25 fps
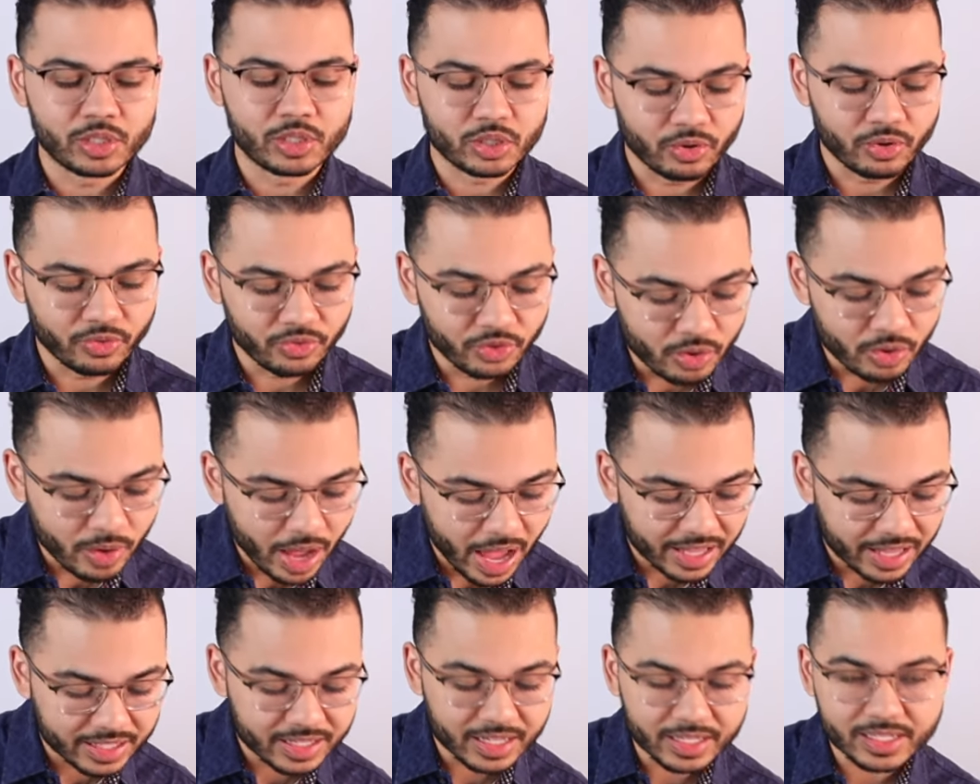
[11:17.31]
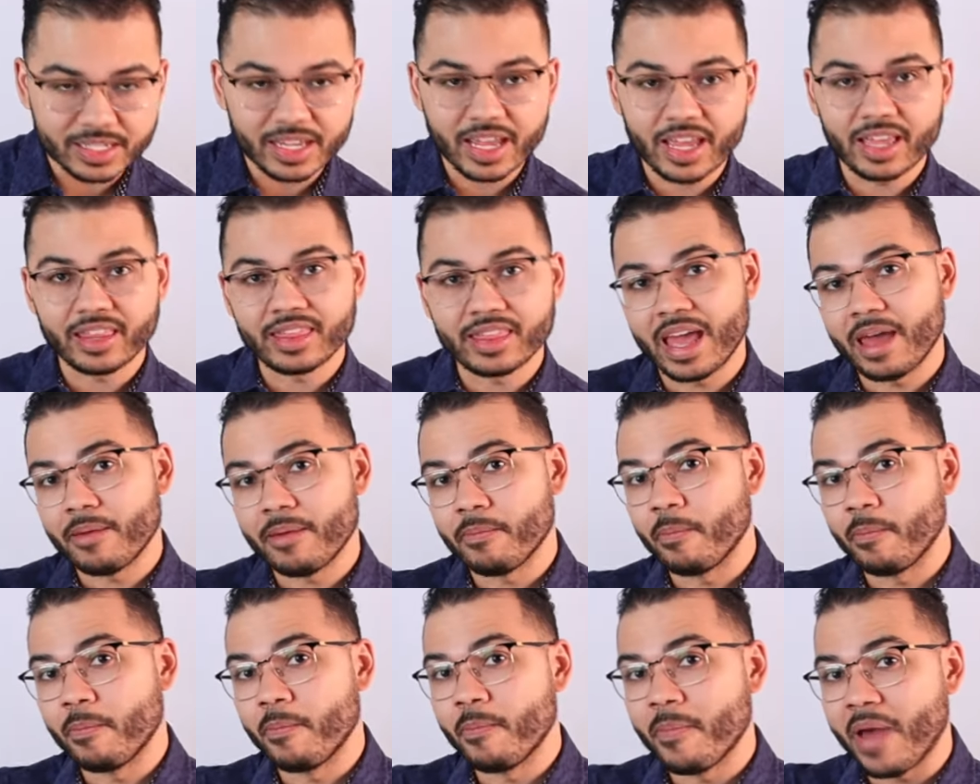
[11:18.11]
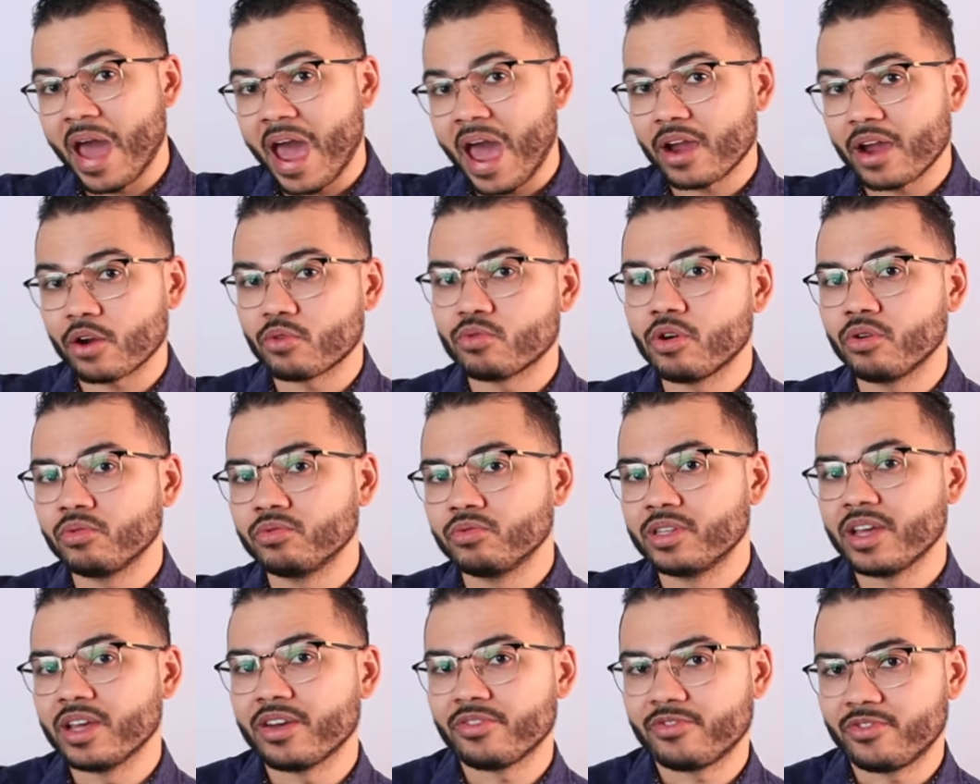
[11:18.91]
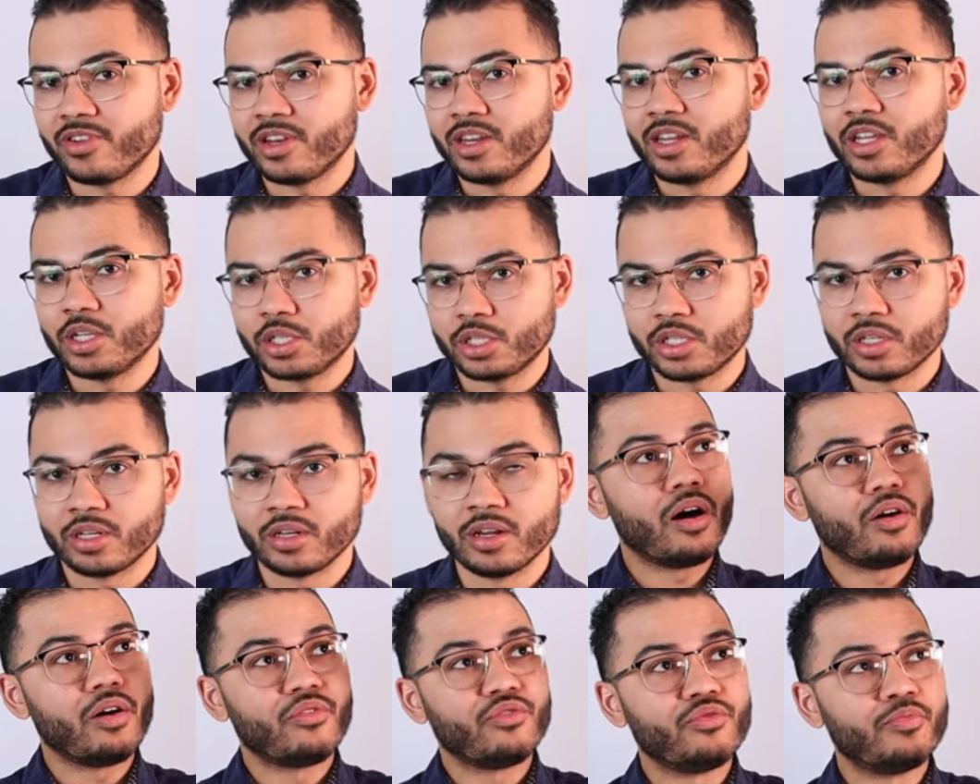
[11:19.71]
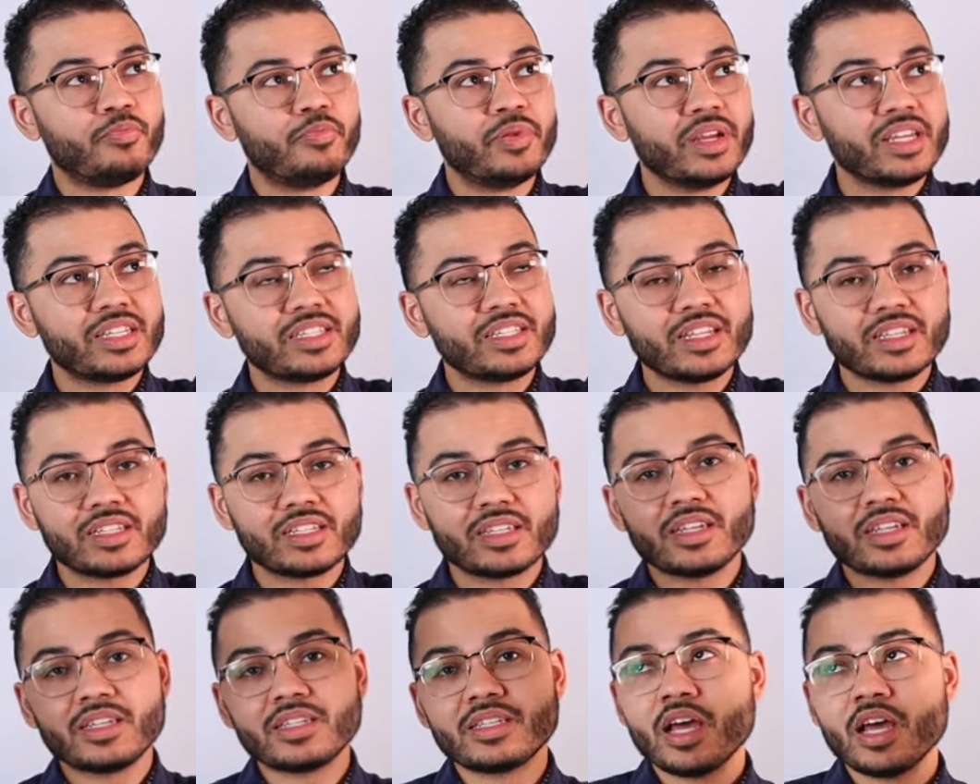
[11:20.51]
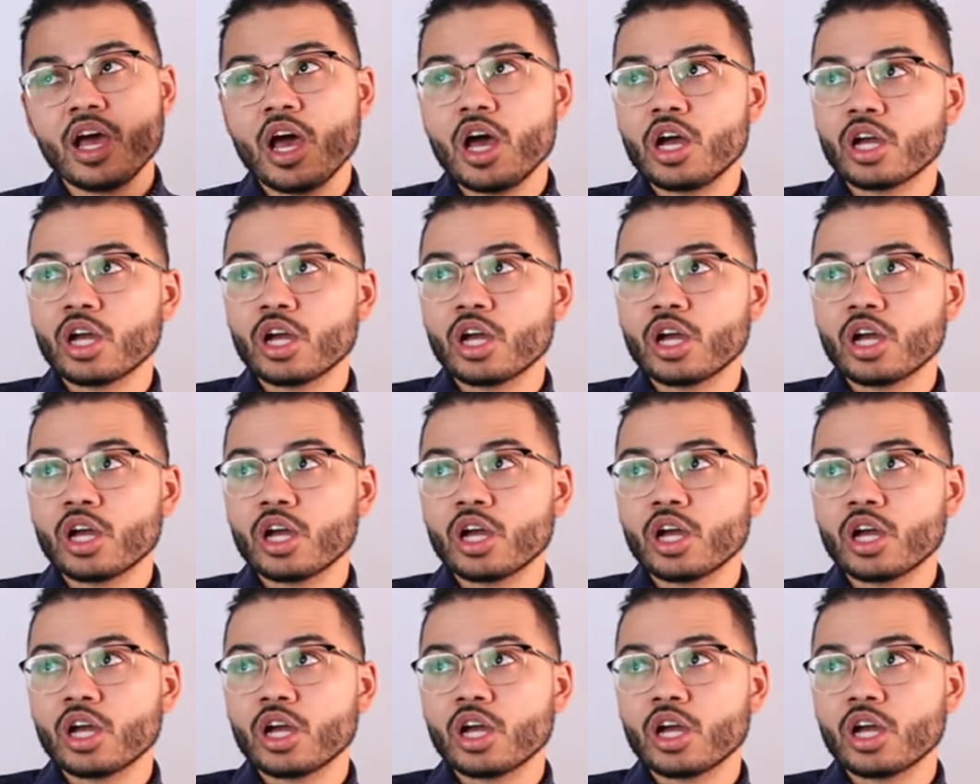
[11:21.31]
So if you had to take that macro definition of businesses,